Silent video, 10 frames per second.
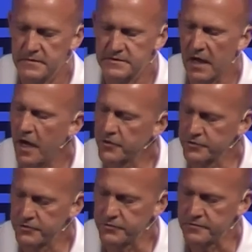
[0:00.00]
to honor
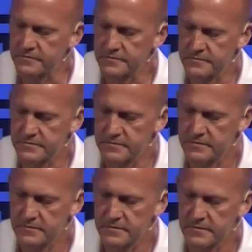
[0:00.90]
you,
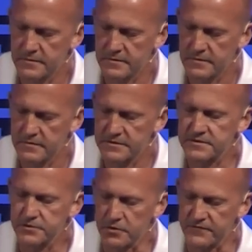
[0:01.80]
to
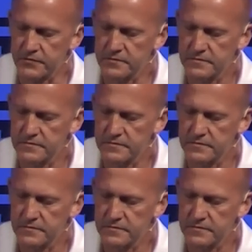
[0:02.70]
serve you.